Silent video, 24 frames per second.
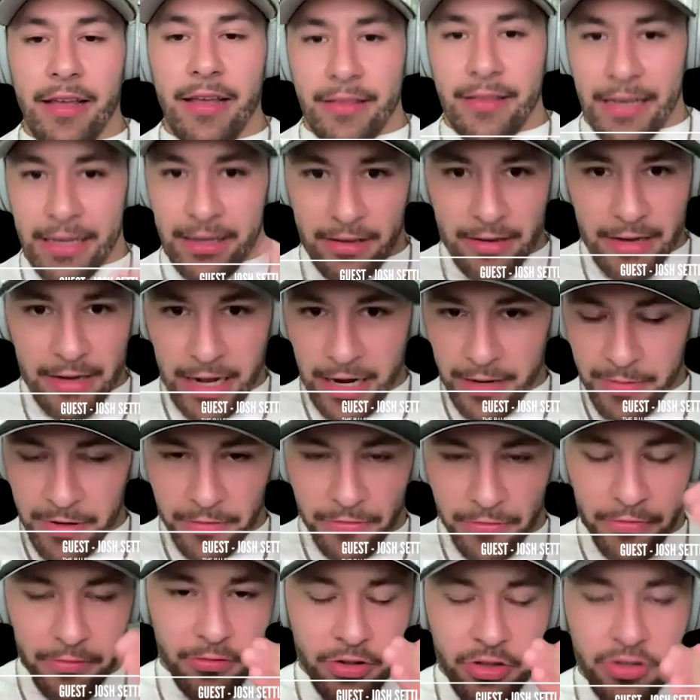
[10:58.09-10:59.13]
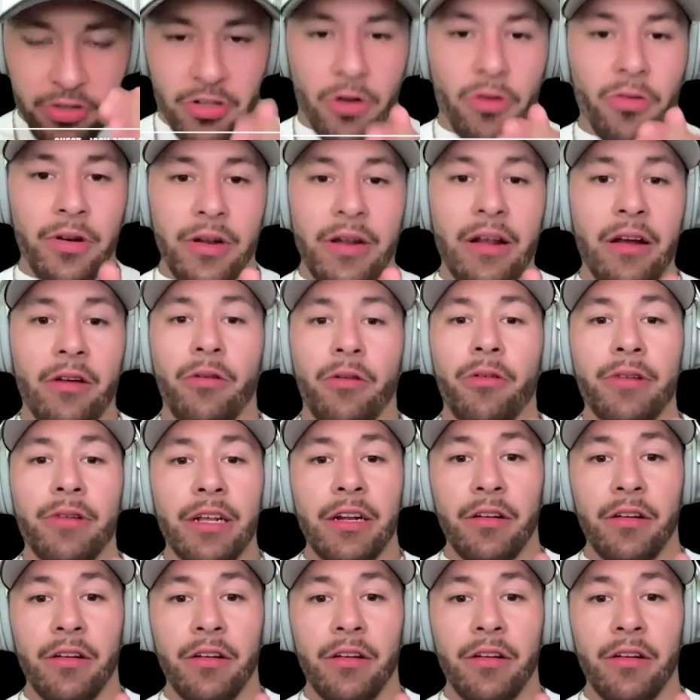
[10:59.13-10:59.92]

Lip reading: Like you got to be so narrowed in